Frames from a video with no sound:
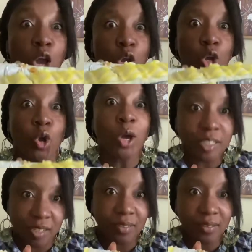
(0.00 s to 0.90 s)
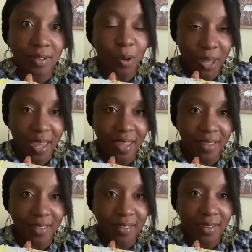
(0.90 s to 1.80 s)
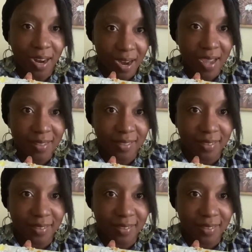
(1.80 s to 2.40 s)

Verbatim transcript: good. Okay? All right.